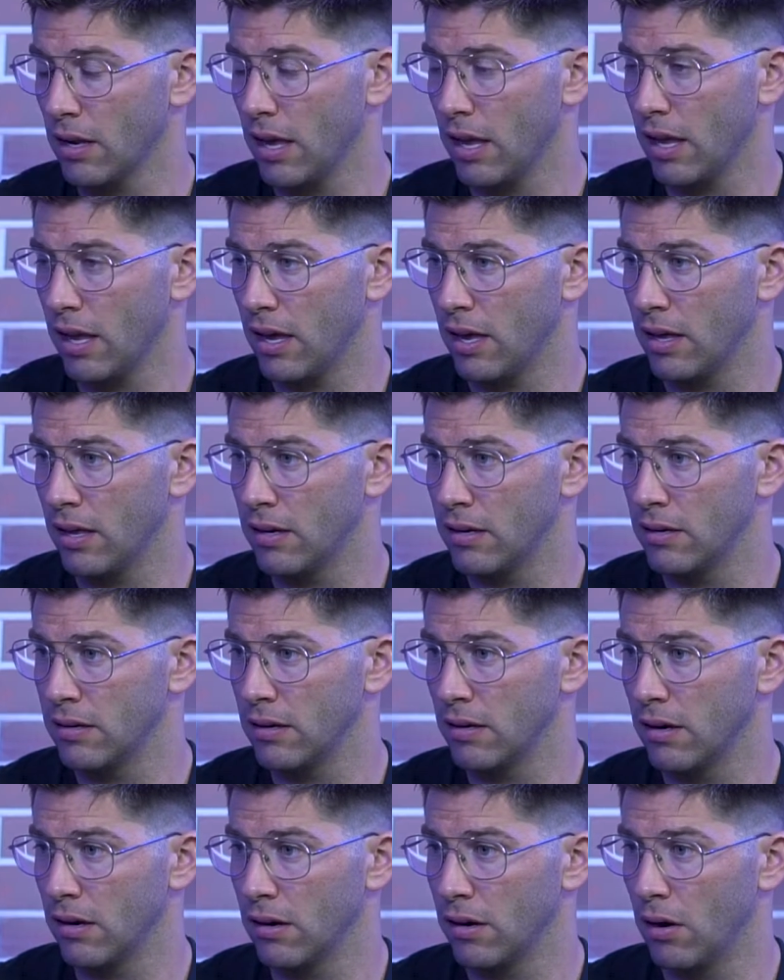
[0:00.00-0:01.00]

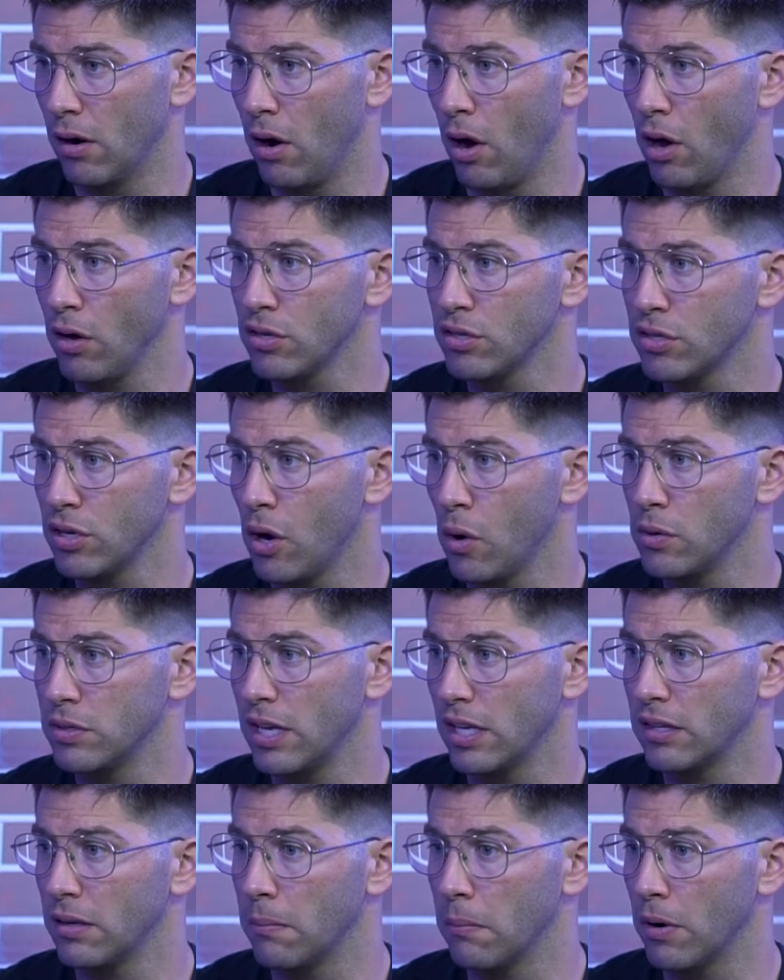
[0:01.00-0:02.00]
and also was
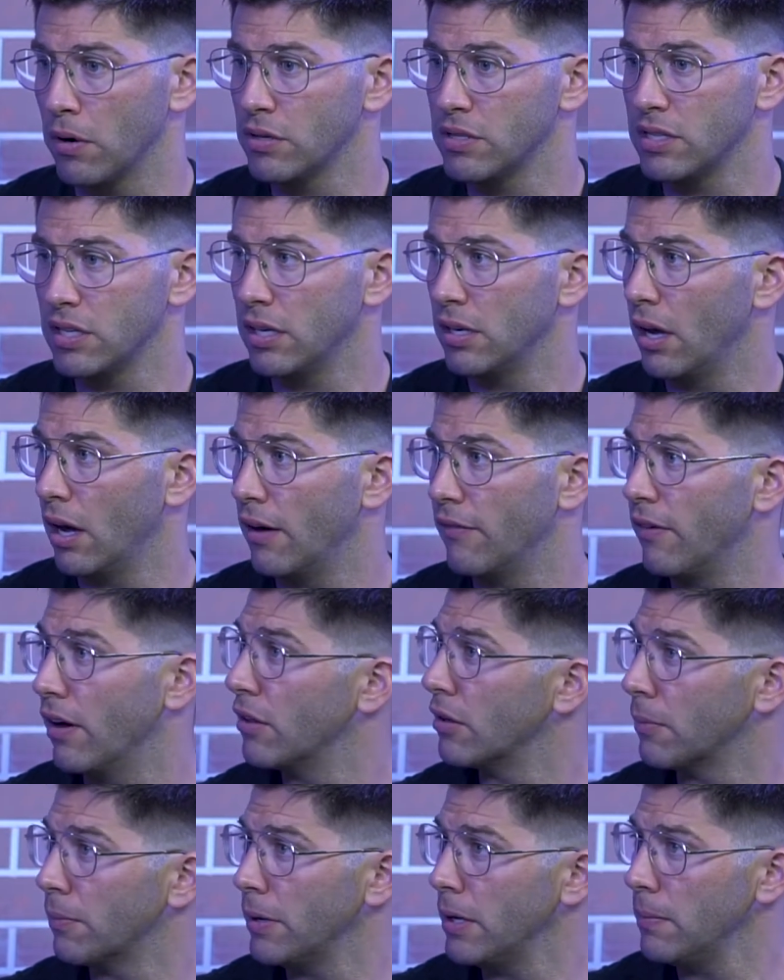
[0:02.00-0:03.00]
at the mercy of
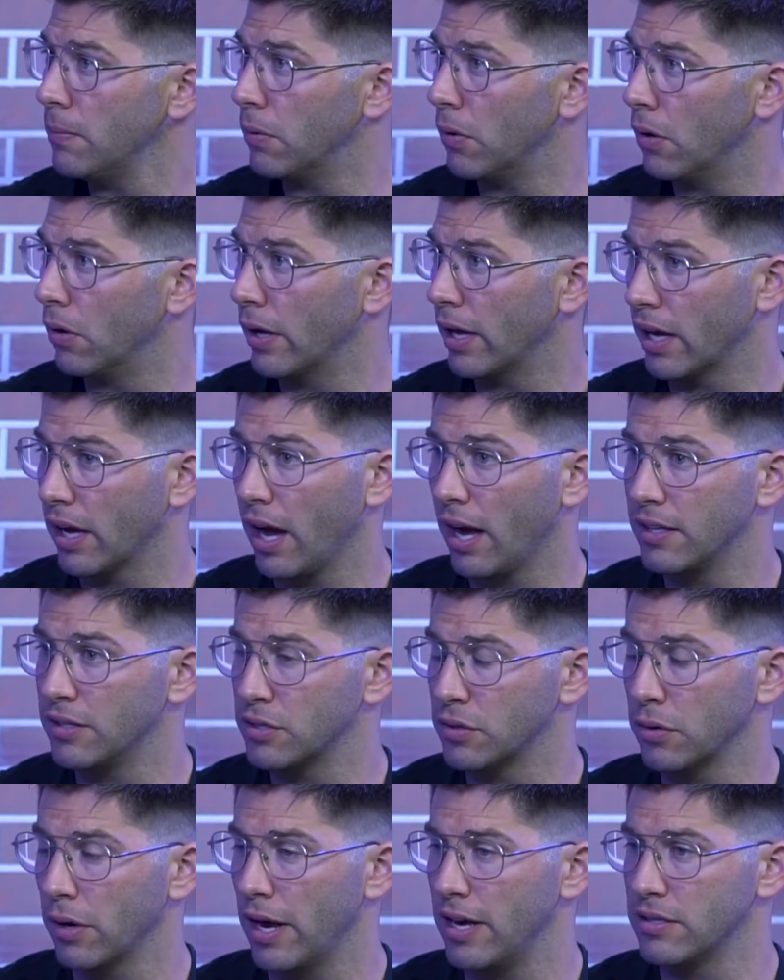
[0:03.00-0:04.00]
other people in
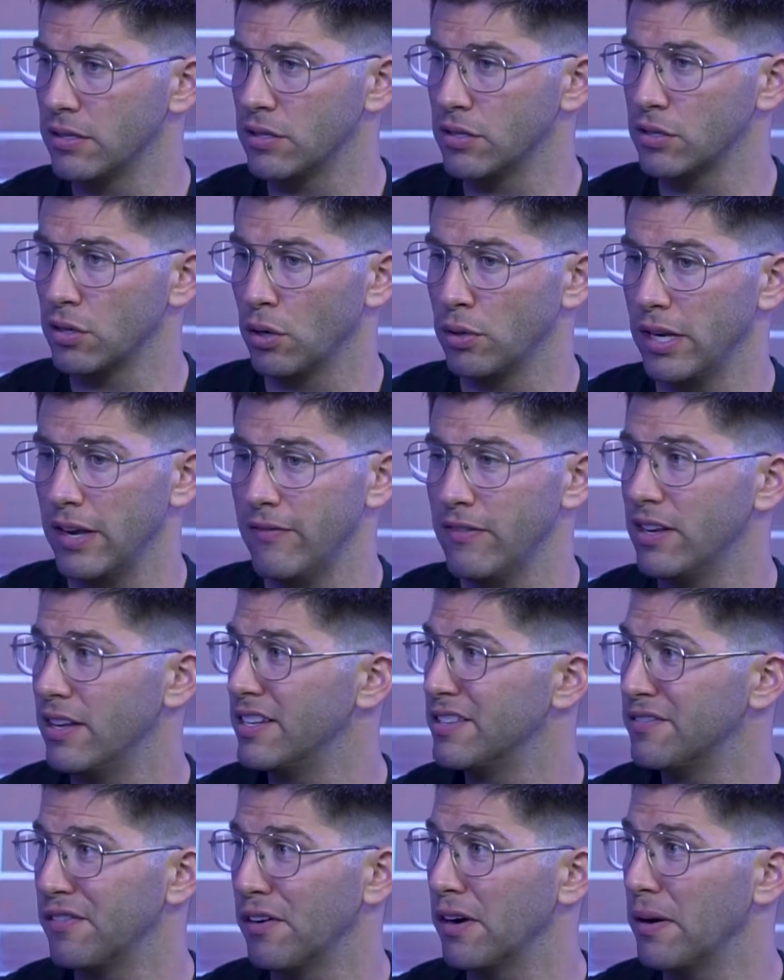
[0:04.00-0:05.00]
God's grace. And so even
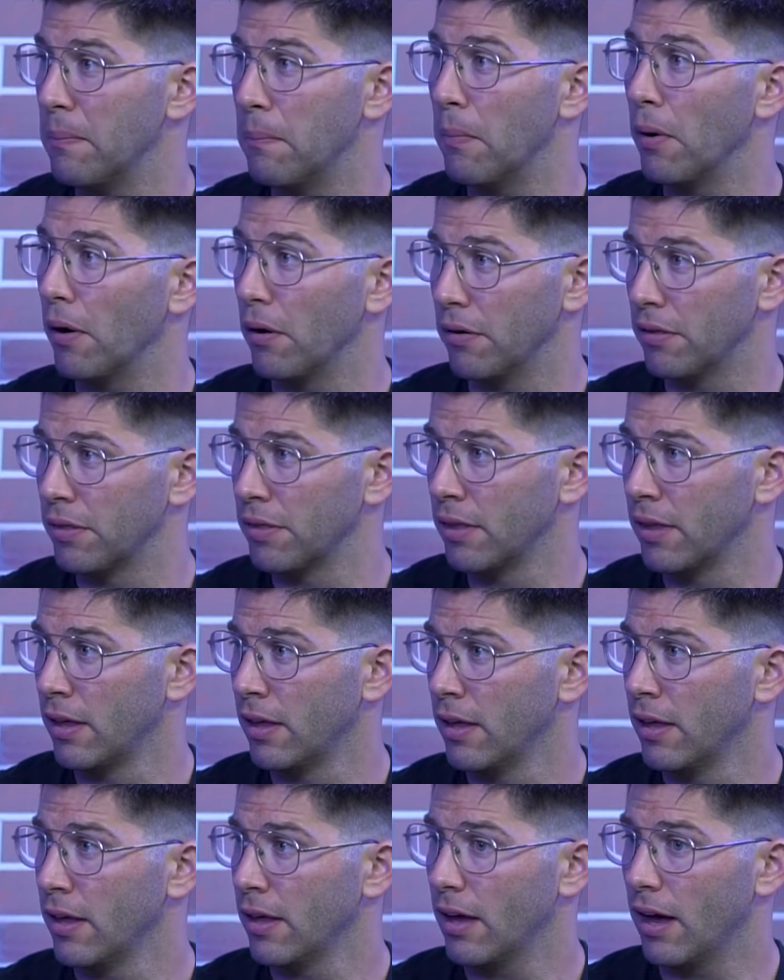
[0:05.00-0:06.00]
his very birth,
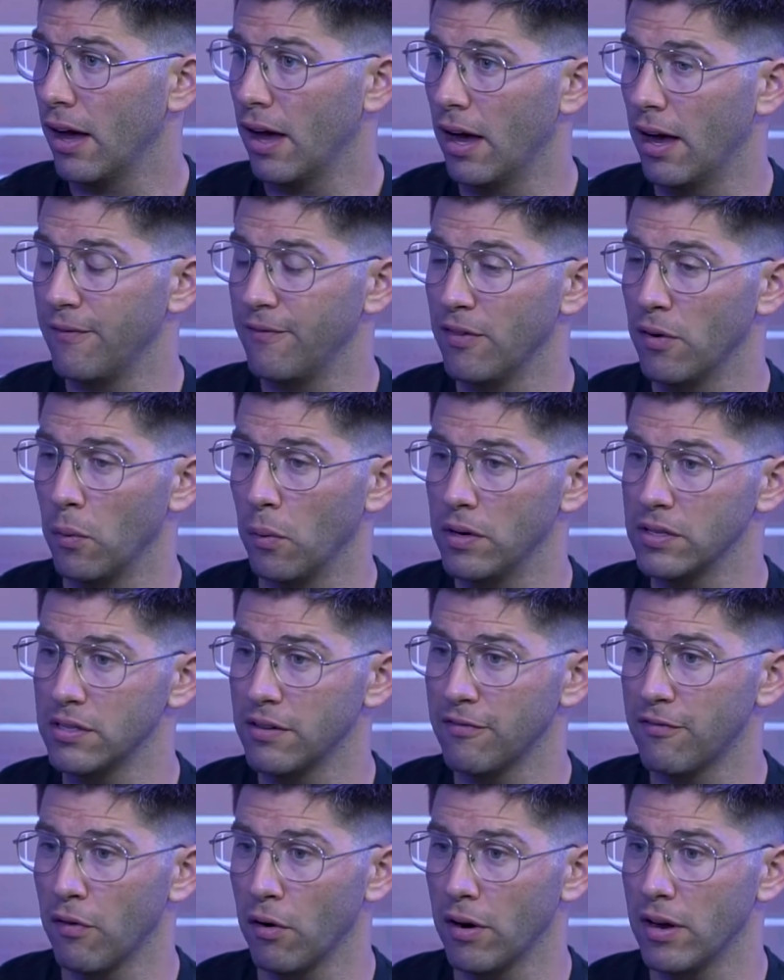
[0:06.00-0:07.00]
if it
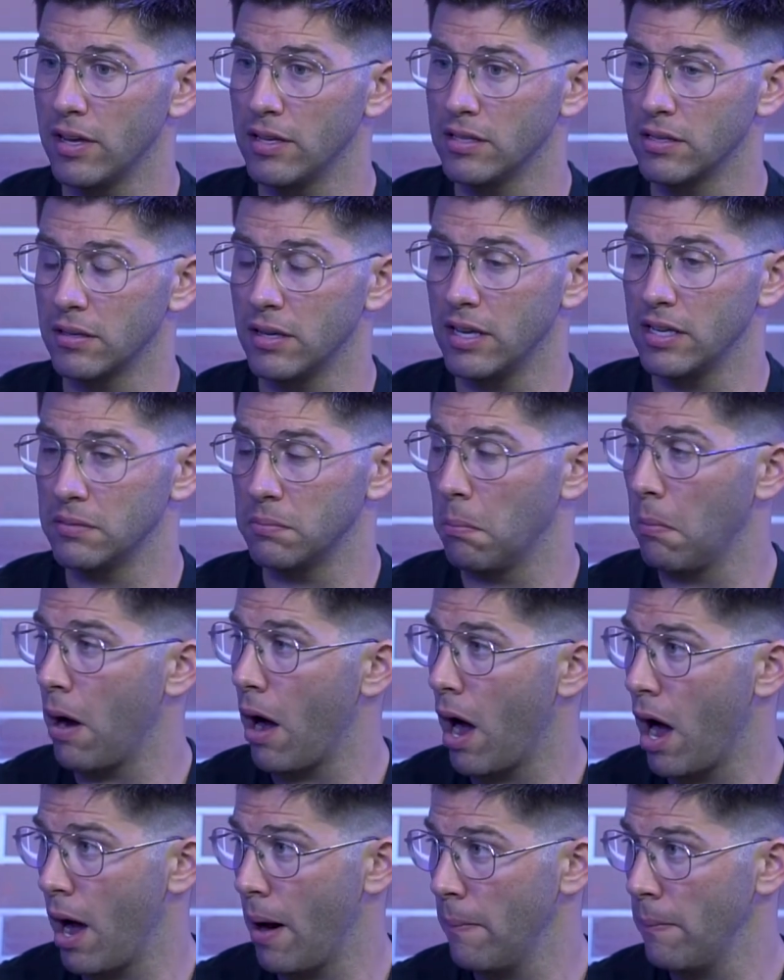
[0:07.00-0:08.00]
wasn't for his
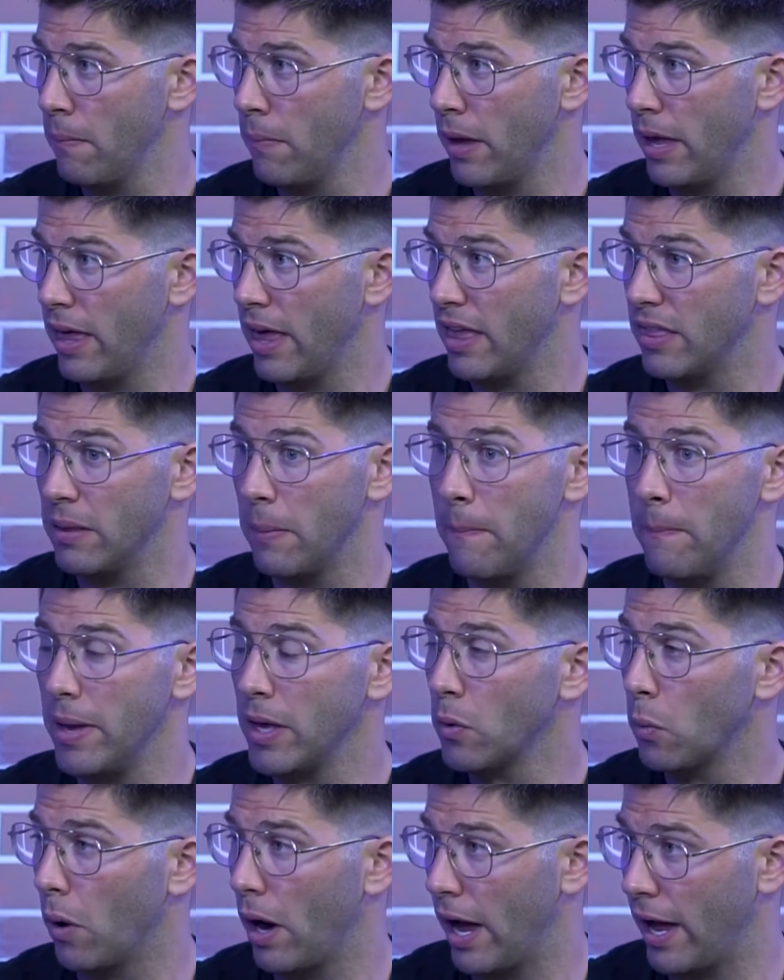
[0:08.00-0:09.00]
mom and the
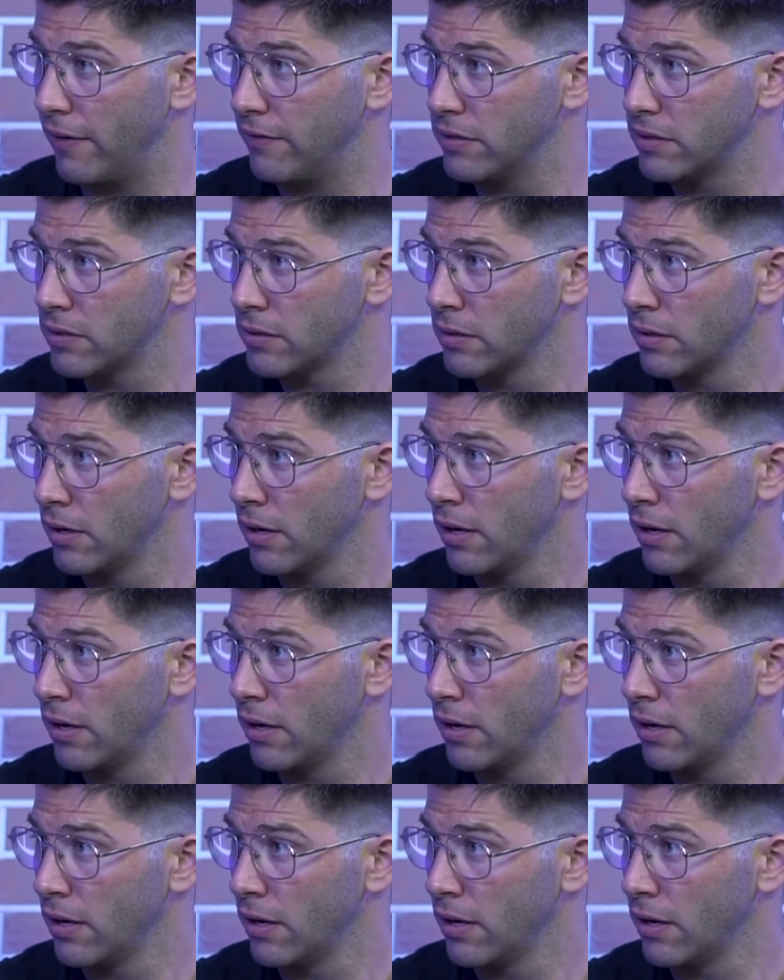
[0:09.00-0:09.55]
midwives